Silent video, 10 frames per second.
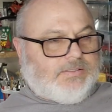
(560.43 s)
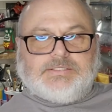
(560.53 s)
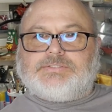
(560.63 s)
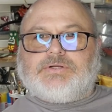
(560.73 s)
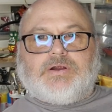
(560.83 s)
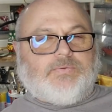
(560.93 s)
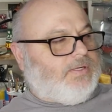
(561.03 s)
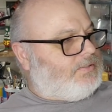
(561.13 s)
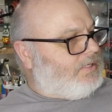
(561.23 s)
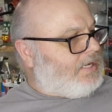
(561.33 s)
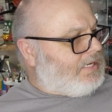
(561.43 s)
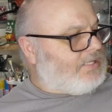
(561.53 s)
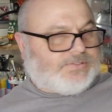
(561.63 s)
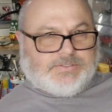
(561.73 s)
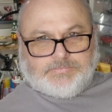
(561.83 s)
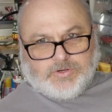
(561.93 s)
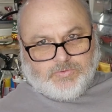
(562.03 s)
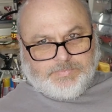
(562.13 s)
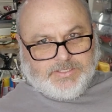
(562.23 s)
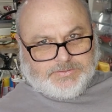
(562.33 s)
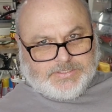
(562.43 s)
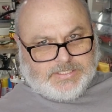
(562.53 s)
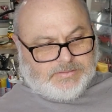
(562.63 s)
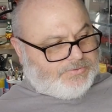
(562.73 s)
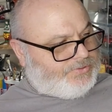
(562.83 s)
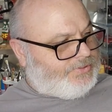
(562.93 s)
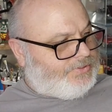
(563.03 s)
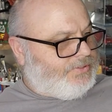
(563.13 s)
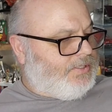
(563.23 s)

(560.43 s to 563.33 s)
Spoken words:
let's start with it. I got some old build-ups.